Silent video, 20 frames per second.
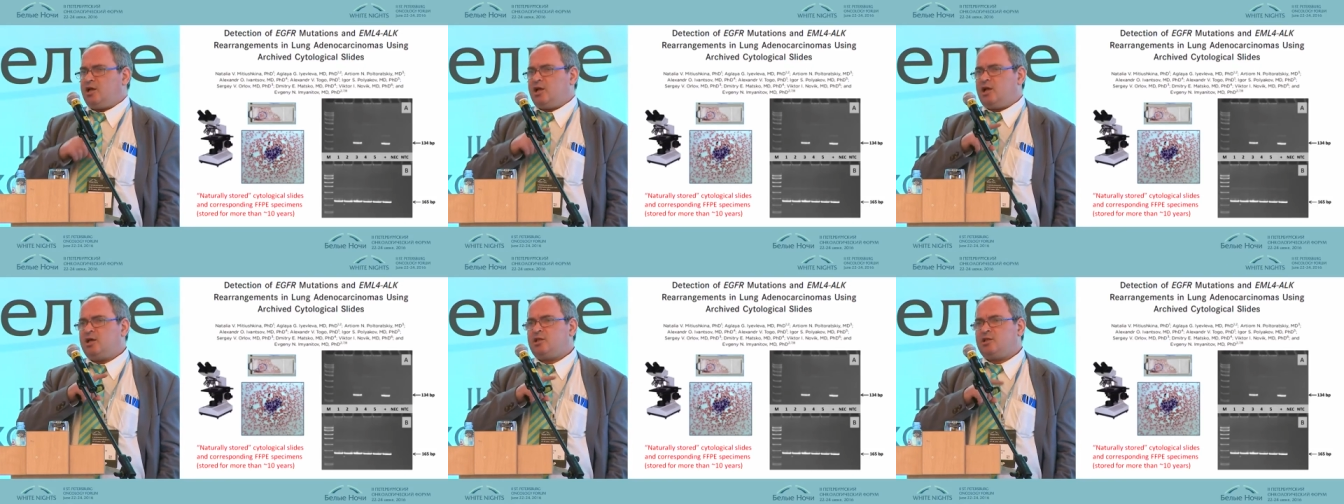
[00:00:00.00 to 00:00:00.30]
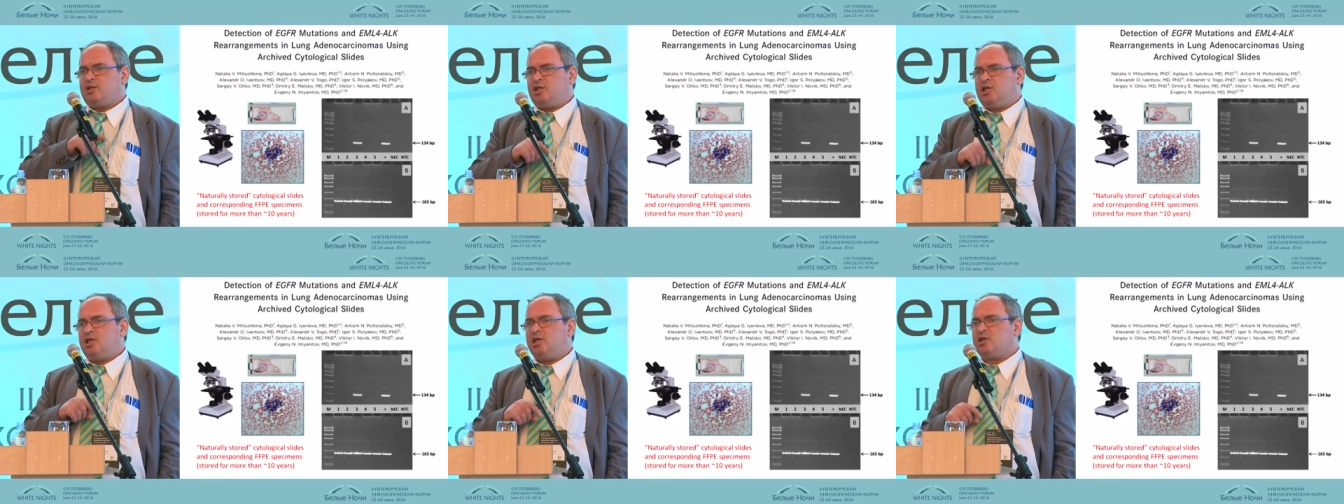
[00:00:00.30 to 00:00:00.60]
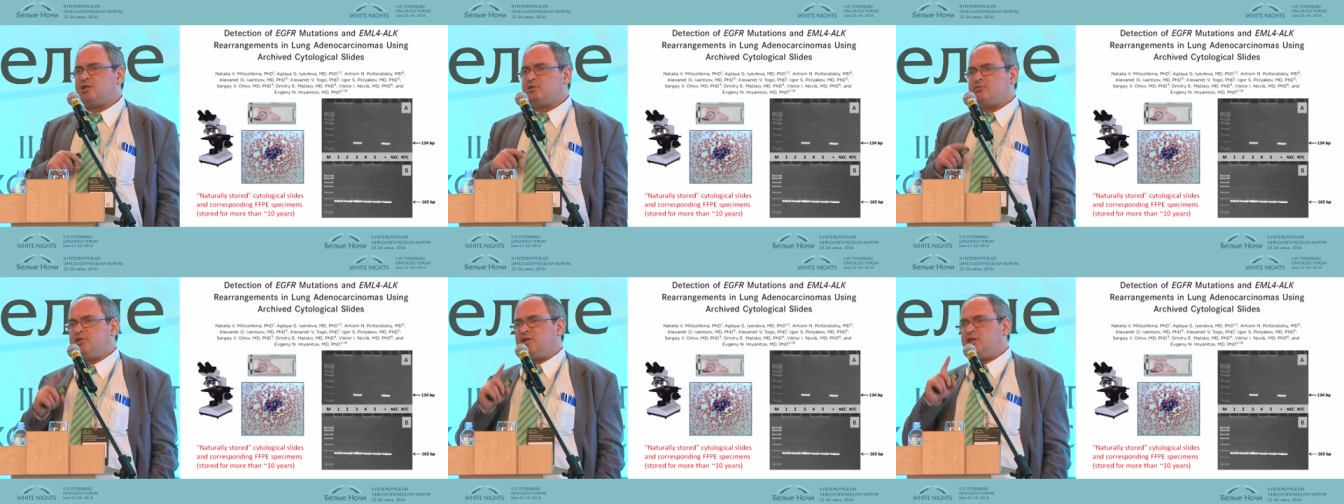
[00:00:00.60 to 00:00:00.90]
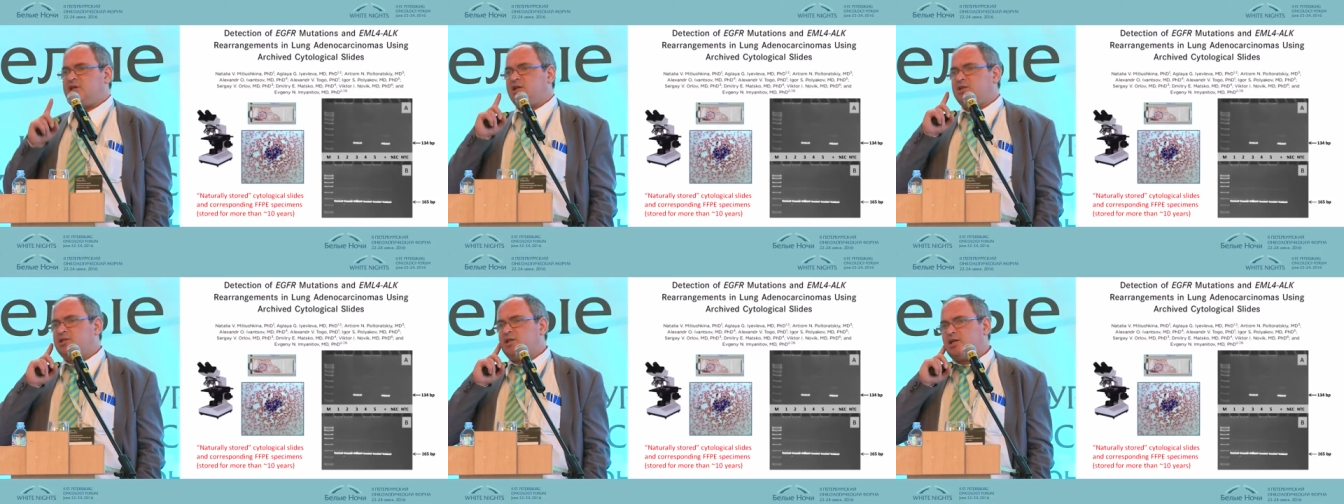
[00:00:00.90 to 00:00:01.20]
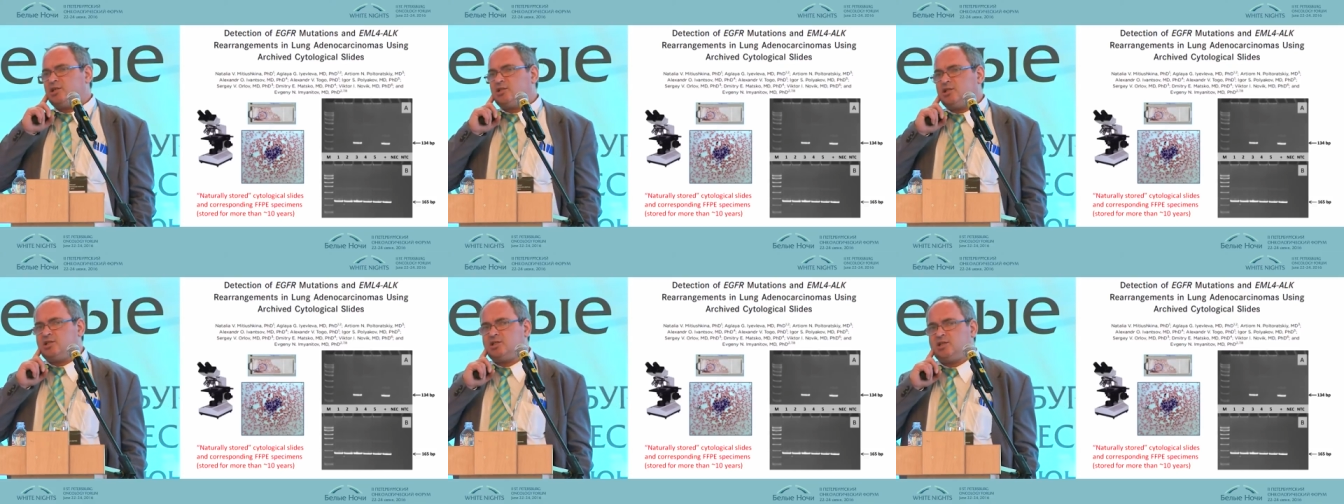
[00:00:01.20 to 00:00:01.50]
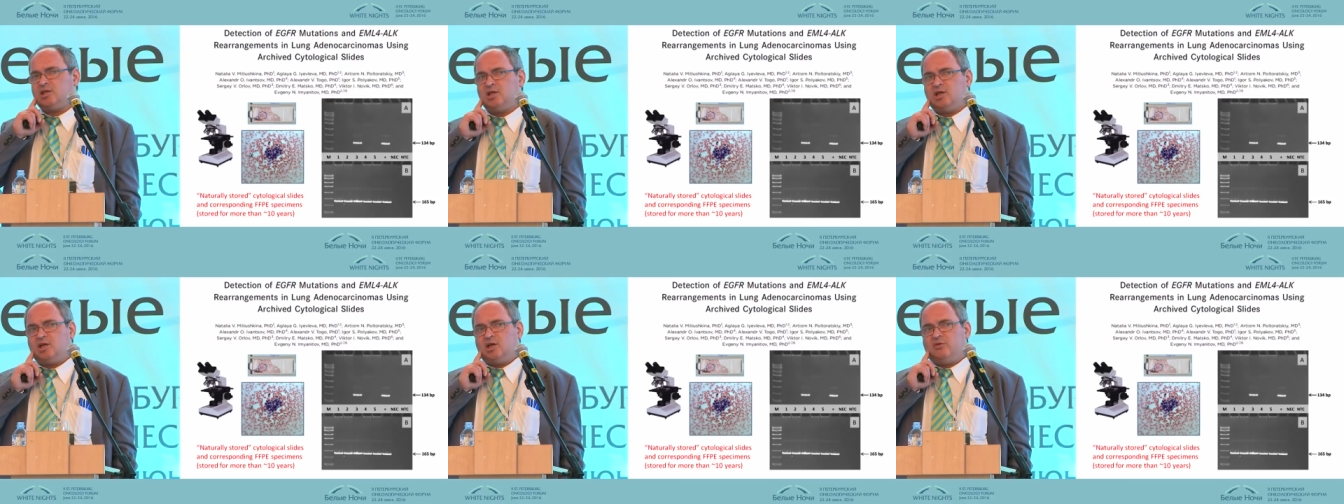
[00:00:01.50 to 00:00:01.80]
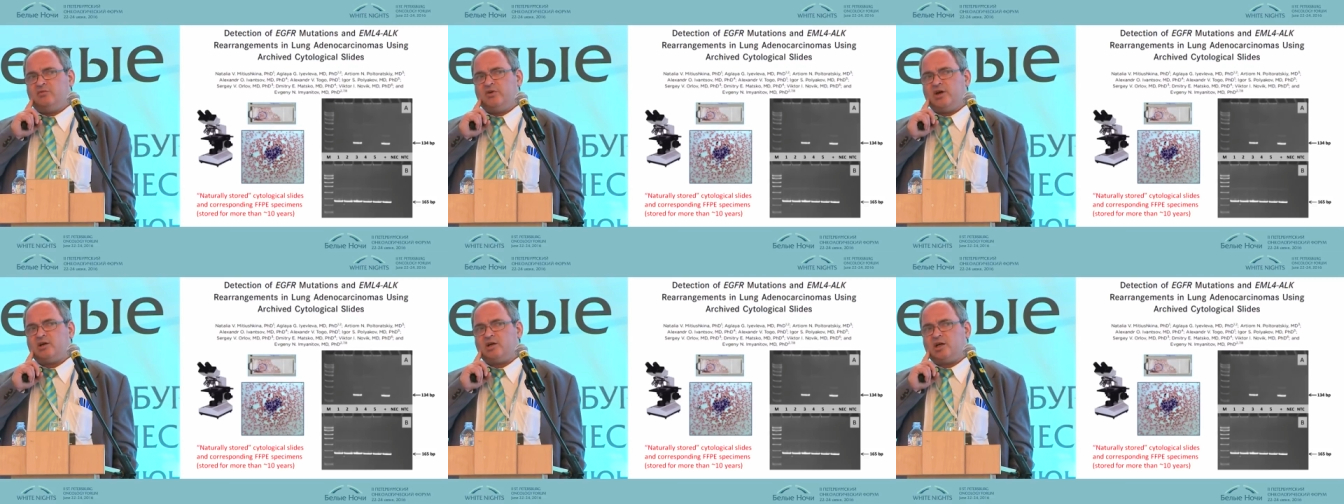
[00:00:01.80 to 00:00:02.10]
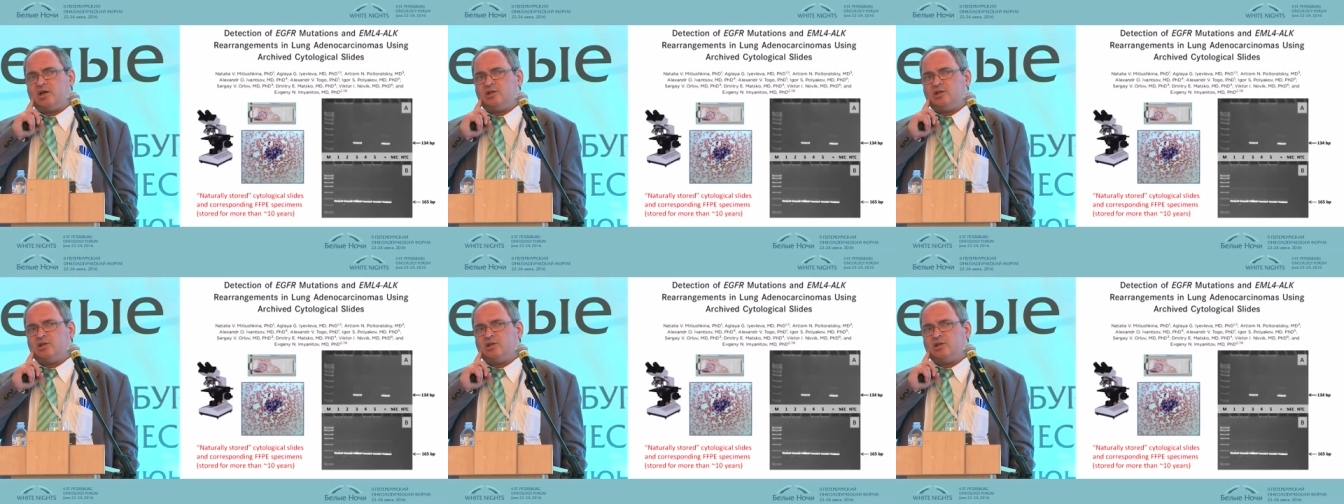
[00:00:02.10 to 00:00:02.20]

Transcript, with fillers: And here we collected very